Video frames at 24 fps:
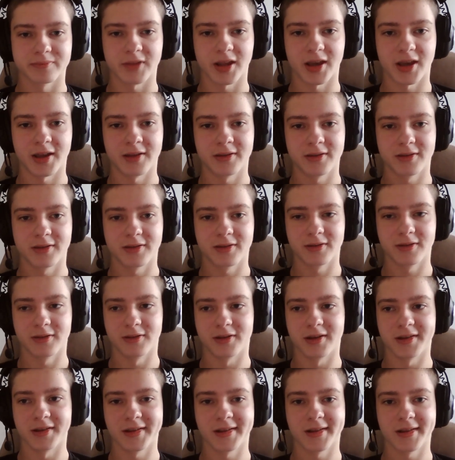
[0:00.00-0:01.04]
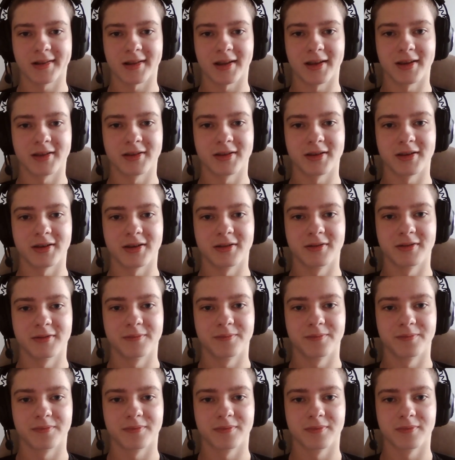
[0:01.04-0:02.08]
And this is like the
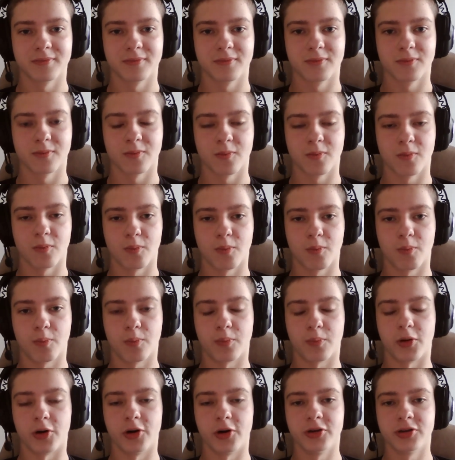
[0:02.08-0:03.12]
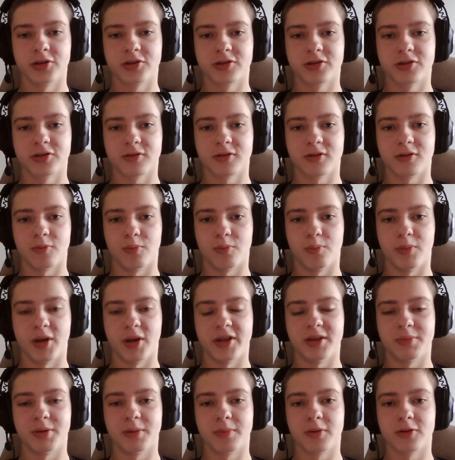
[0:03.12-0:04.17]
point
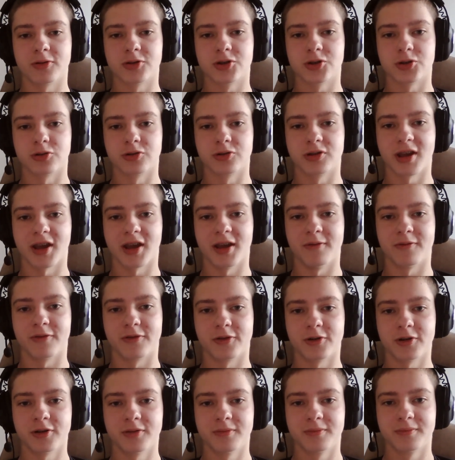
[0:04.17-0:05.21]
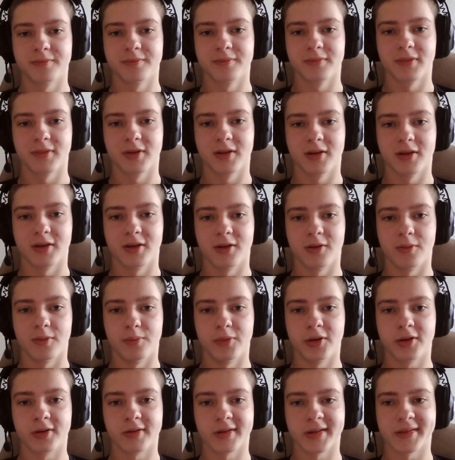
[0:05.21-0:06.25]
many people should aim for,
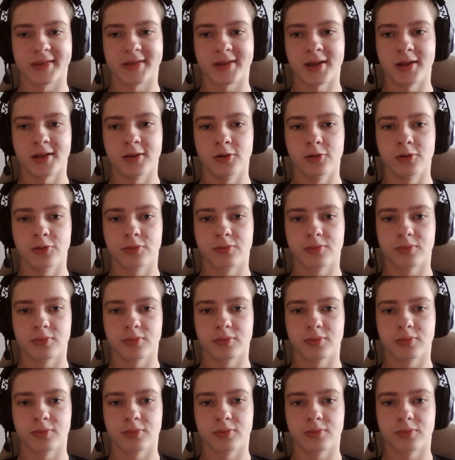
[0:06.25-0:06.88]
because then you